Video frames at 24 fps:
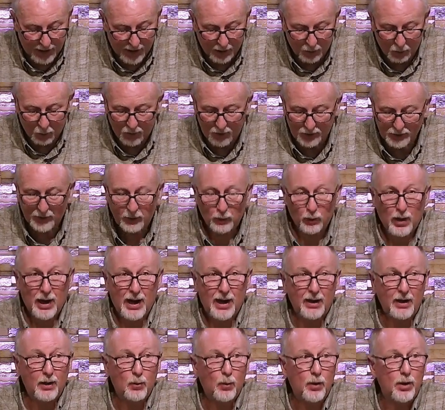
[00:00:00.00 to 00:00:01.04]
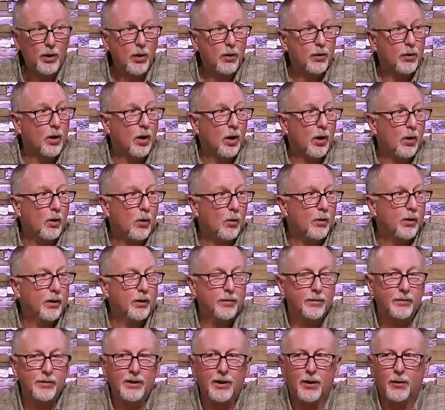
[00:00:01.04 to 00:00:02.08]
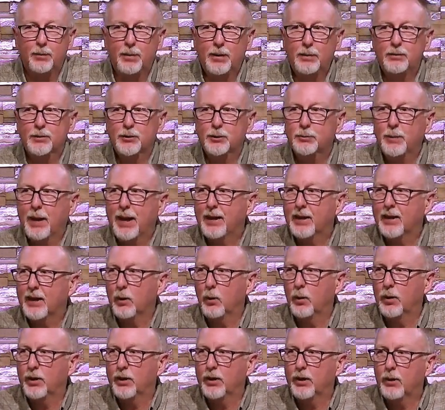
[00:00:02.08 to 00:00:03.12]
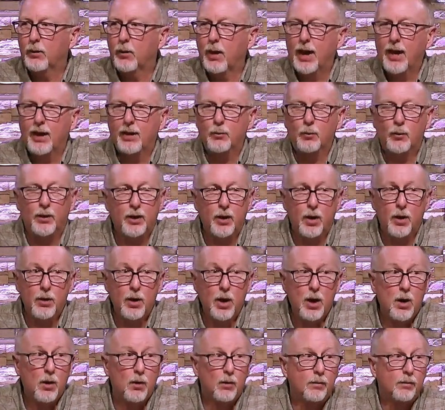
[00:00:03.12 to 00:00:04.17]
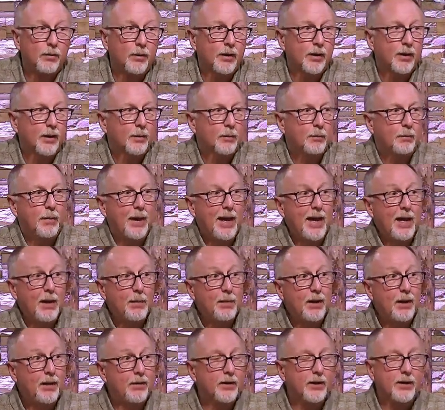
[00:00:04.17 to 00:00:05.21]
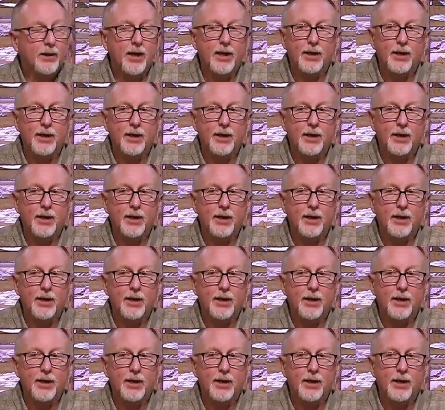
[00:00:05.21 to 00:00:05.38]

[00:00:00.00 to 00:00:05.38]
What is he writing? We don't know. What you know, people speculate. What did he write? We don't know. Maybe the Ten